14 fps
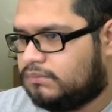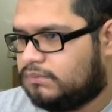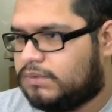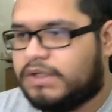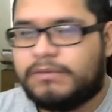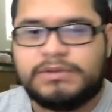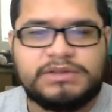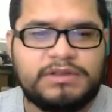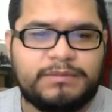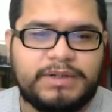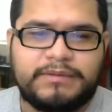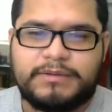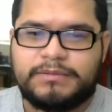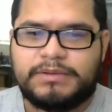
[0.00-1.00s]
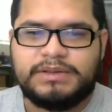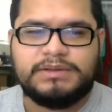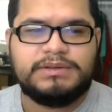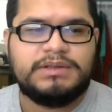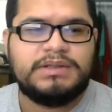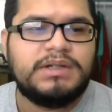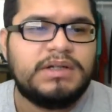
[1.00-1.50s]
Yeah, what's up everyone?
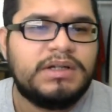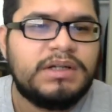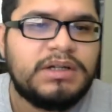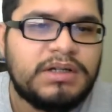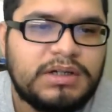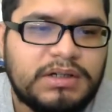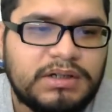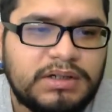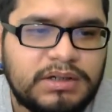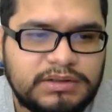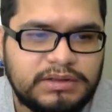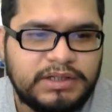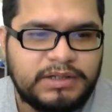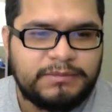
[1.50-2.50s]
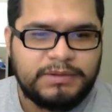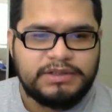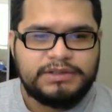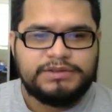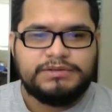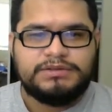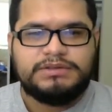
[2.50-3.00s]
Today we're going
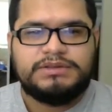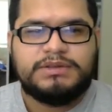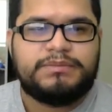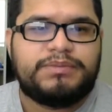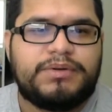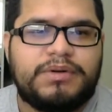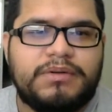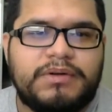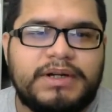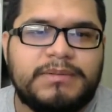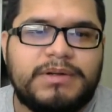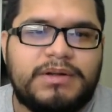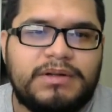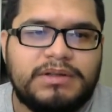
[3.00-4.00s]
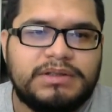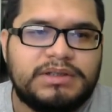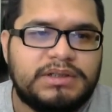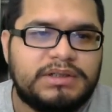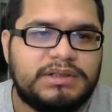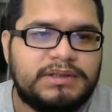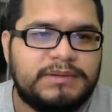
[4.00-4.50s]
to use the program called,
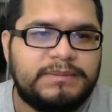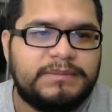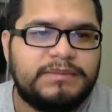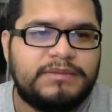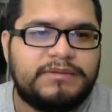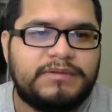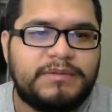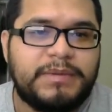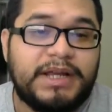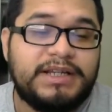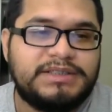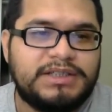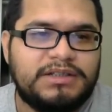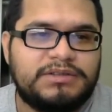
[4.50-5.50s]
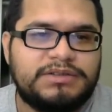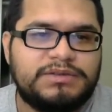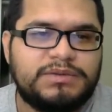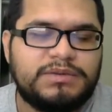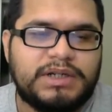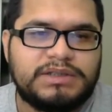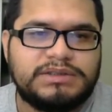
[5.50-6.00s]
from
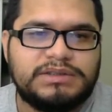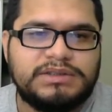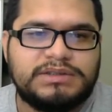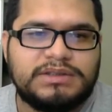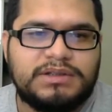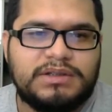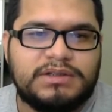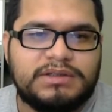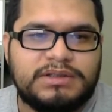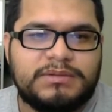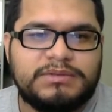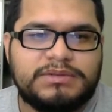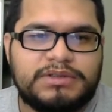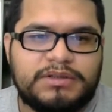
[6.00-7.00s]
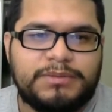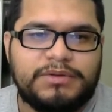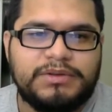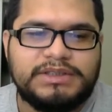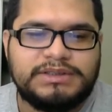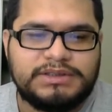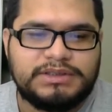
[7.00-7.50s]
Asellertool actually, it's called
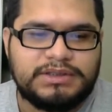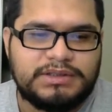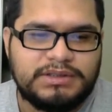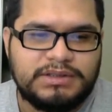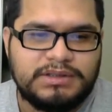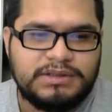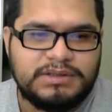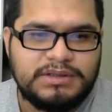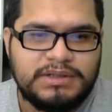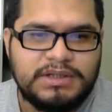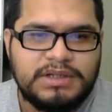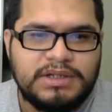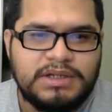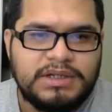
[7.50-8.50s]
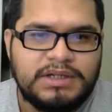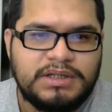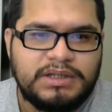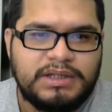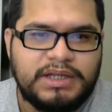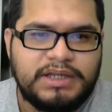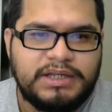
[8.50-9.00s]
TurboLister.
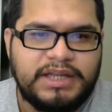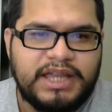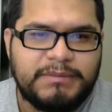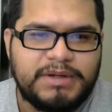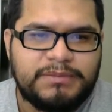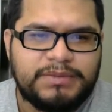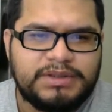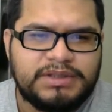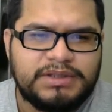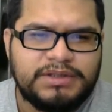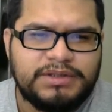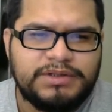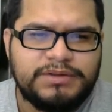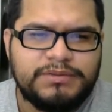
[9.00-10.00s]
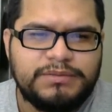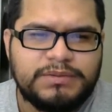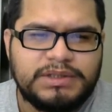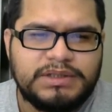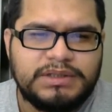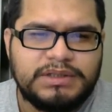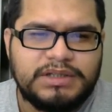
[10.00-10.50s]
They came up with a new
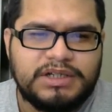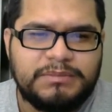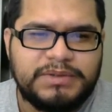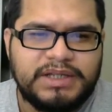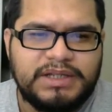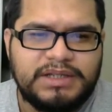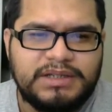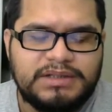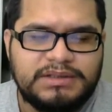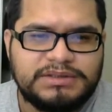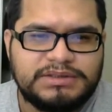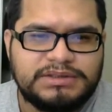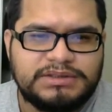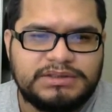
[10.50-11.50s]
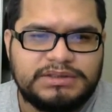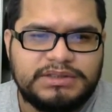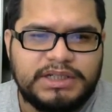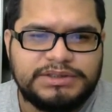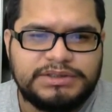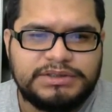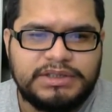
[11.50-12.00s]
one update just
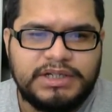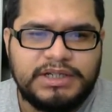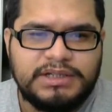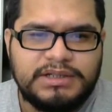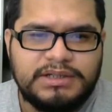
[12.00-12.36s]
yesterday?